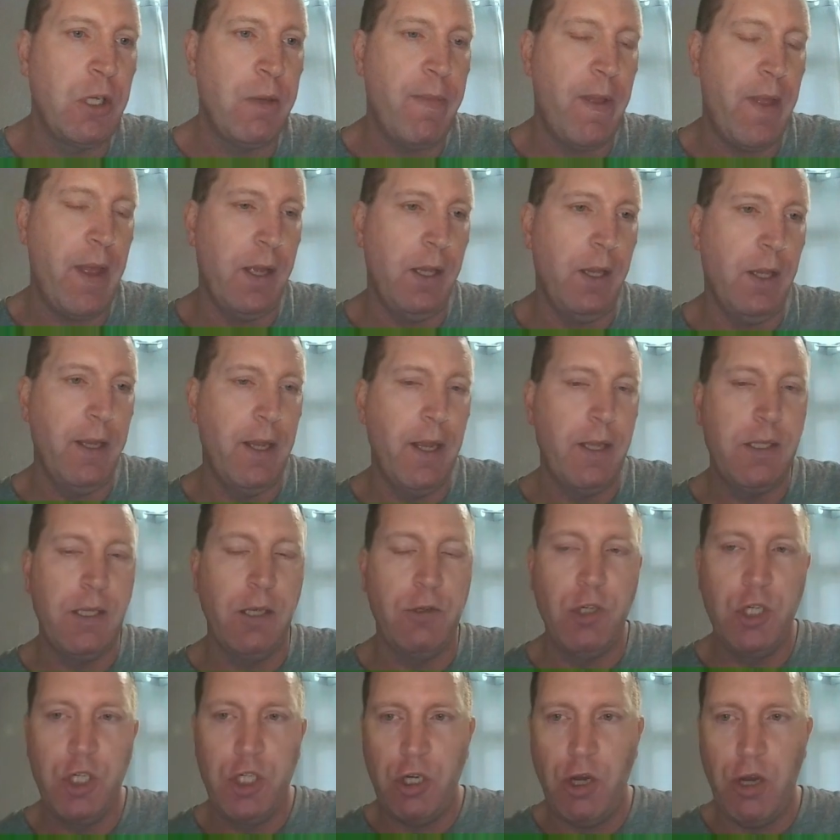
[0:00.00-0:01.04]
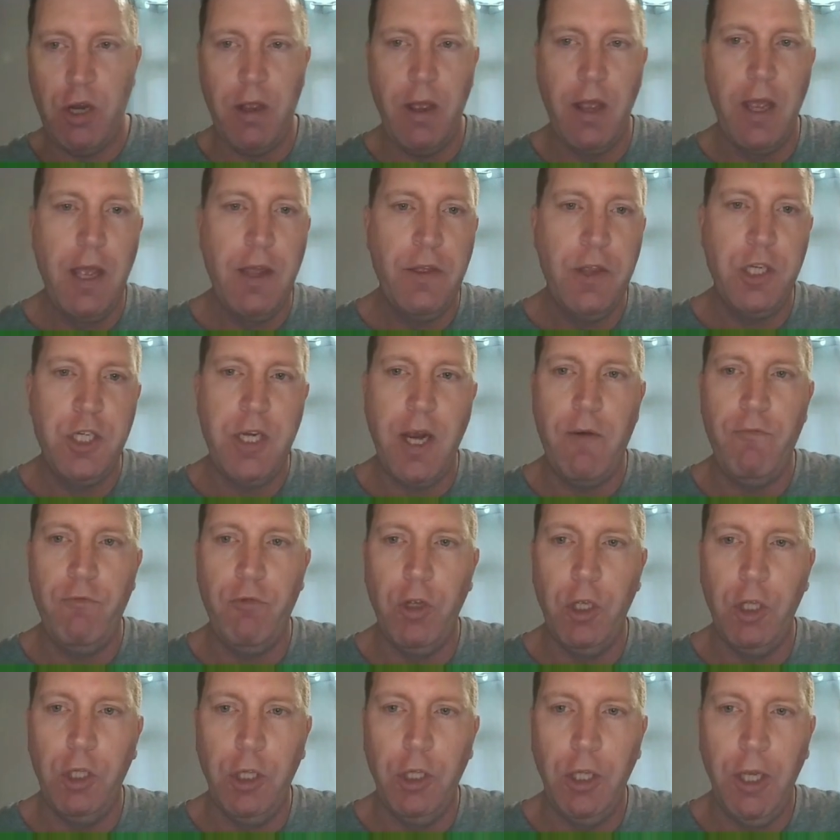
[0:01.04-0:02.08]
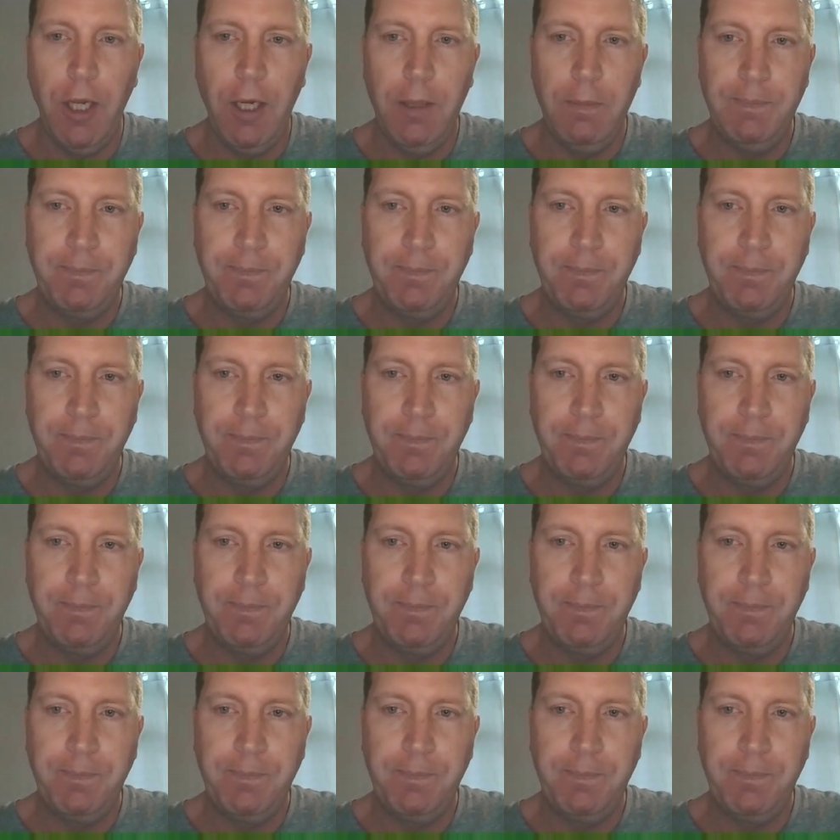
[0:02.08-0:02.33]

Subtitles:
talk about that later. I'll just show you the general